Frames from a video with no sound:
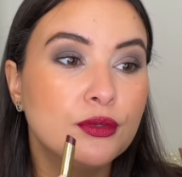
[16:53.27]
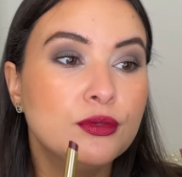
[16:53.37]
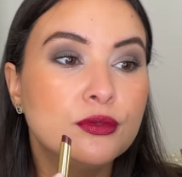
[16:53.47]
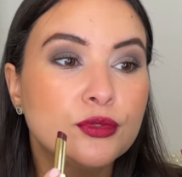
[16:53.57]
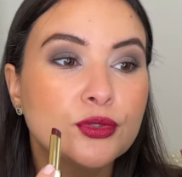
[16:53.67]

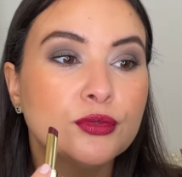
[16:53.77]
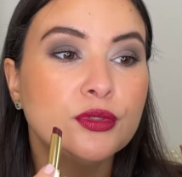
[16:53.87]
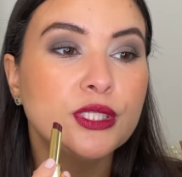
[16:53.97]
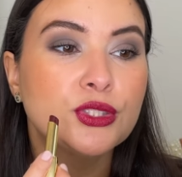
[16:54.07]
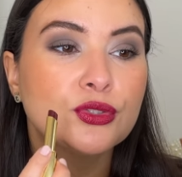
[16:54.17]
You
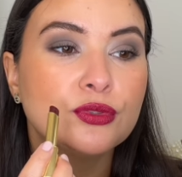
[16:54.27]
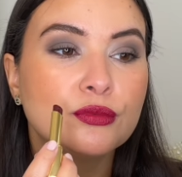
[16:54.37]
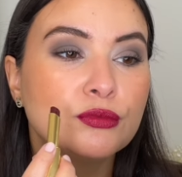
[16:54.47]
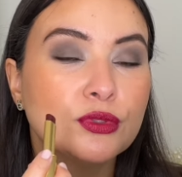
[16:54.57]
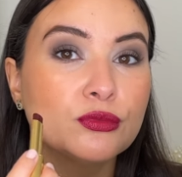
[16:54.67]
truly
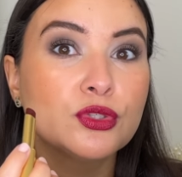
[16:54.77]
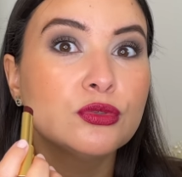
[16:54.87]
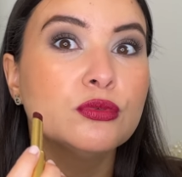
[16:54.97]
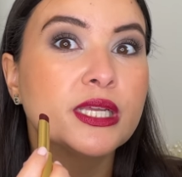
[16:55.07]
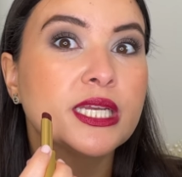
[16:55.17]

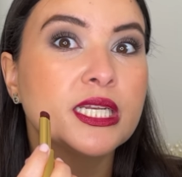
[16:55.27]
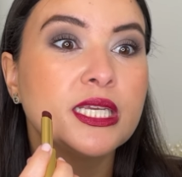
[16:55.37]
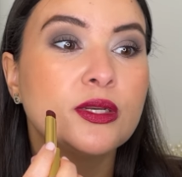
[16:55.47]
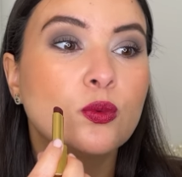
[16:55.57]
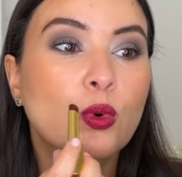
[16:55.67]
do like
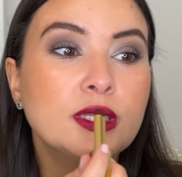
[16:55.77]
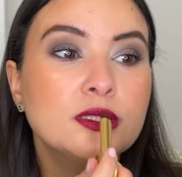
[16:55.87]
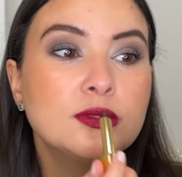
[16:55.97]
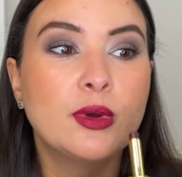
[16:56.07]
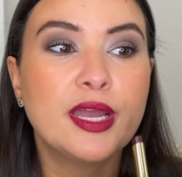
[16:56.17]
need
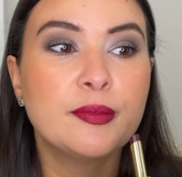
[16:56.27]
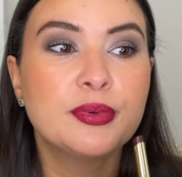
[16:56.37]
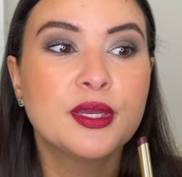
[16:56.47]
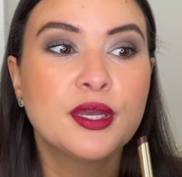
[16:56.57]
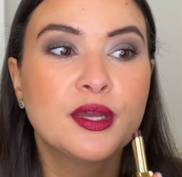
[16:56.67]
one
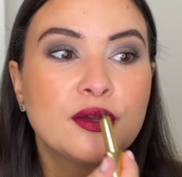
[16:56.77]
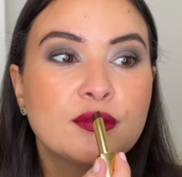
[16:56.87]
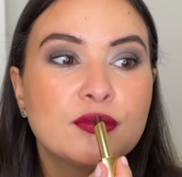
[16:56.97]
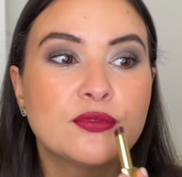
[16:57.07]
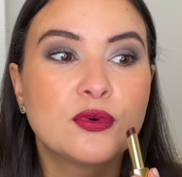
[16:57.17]
swipe
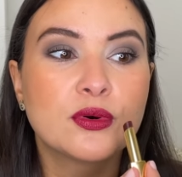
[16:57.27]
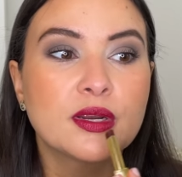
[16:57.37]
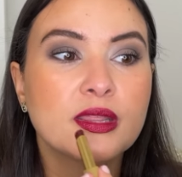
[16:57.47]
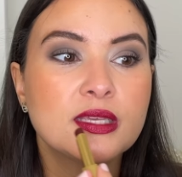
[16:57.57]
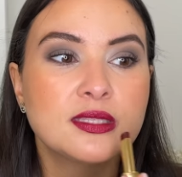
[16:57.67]

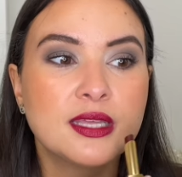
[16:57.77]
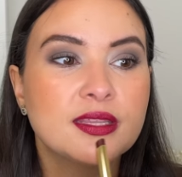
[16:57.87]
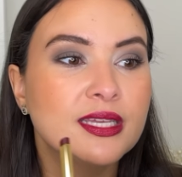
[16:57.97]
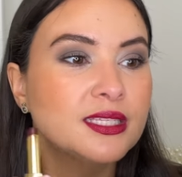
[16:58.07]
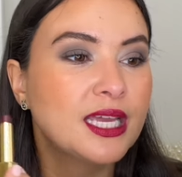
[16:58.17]
for this
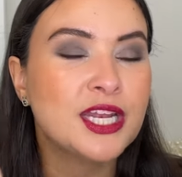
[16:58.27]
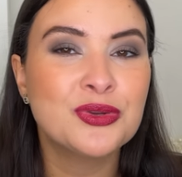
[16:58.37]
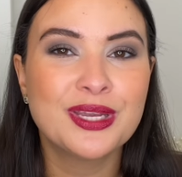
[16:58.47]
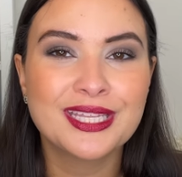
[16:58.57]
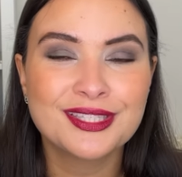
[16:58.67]
and this,
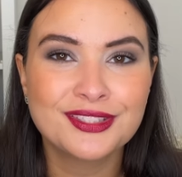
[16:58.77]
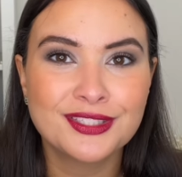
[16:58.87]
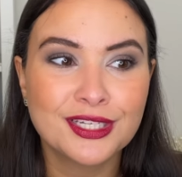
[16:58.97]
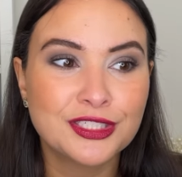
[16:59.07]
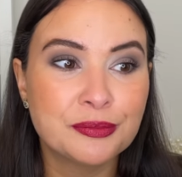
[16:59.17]
and you get
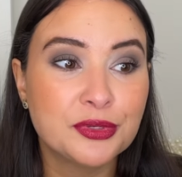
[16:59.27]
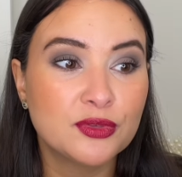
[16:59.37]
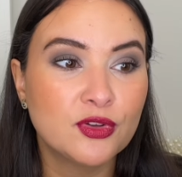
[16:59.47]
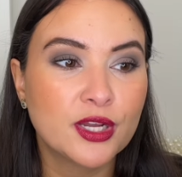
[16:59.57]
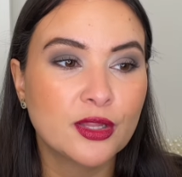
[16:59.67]
such a
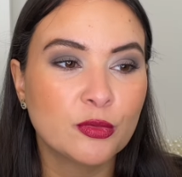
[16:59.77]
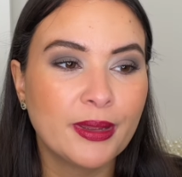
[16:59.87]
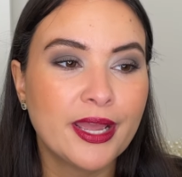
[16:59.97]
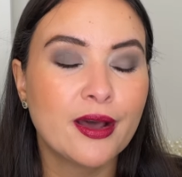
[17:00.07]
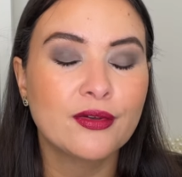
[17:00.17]
beautiful color
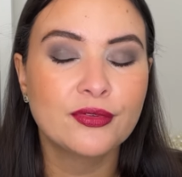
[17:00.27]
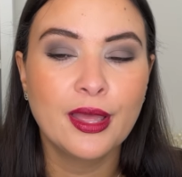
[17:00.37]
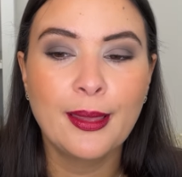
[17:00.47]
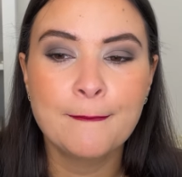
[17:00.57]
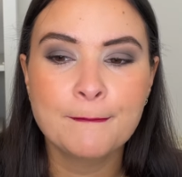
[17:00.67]
payoff.
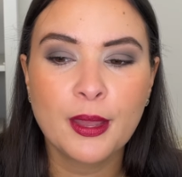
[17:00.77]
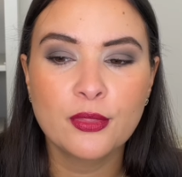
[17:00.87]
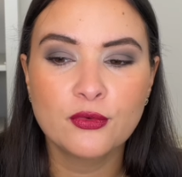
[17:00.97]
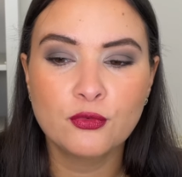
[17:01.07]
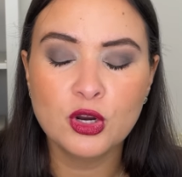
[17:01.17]

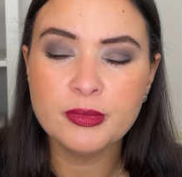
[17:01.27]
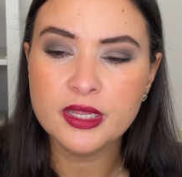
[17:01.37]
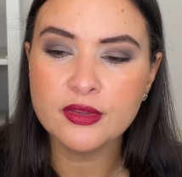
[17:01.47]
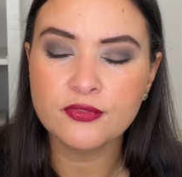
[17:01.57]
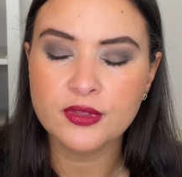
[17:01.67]
The
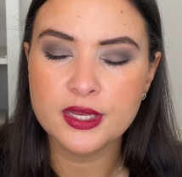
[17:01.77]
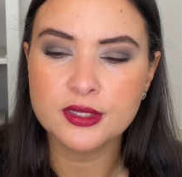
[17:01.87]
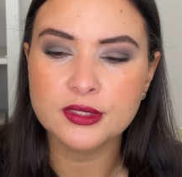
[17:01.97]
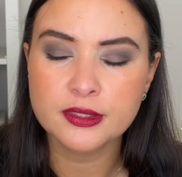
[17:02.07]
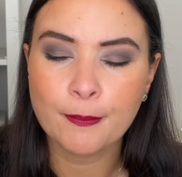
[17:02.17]
formula
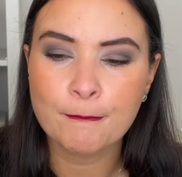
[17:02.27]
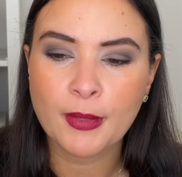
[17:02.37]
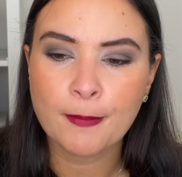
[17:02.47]
feels